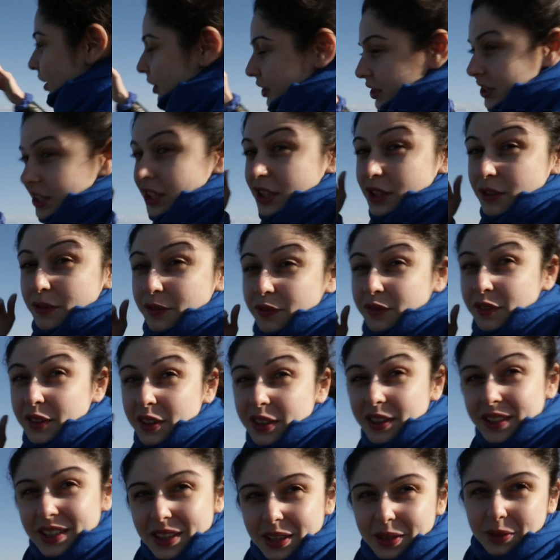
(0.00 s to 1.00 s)
because it's
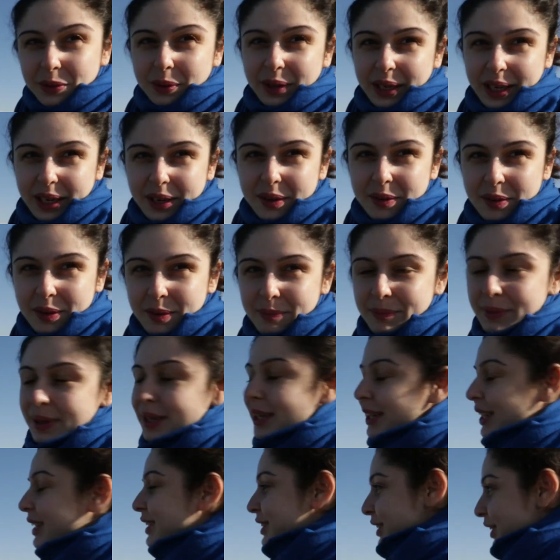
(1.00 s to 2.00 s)
further away,
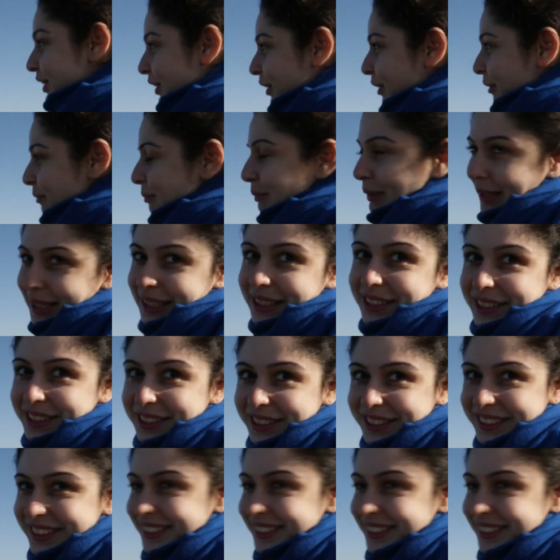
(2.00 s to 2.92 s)
but it's a lot bigger.